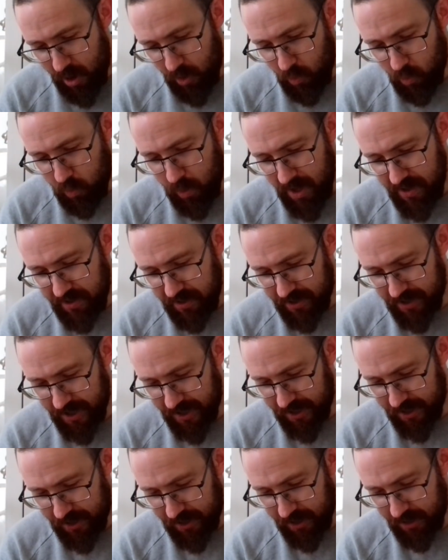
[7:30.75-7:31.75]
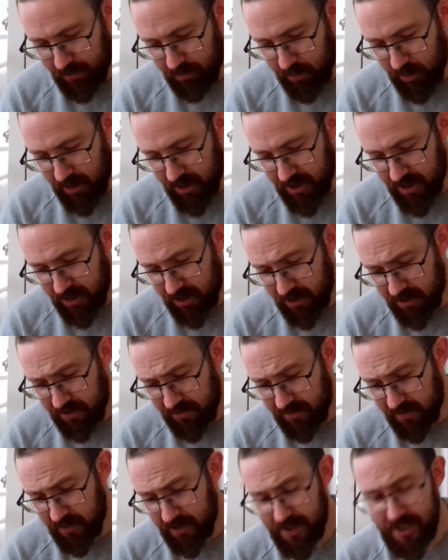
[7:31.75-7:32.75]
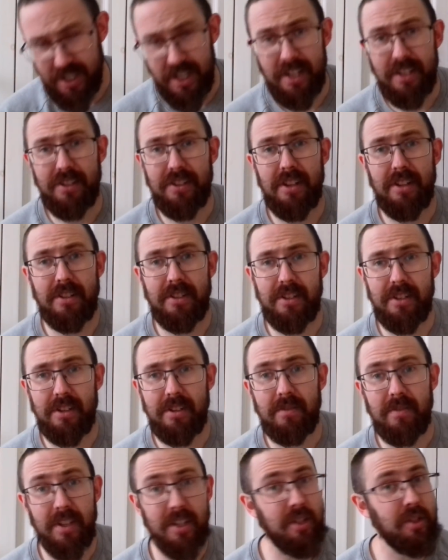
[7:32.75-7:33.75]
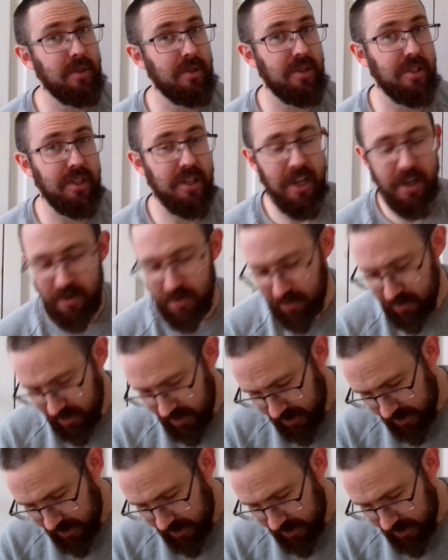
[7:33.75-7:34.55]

Weather tested by certified test centre. That's good to know.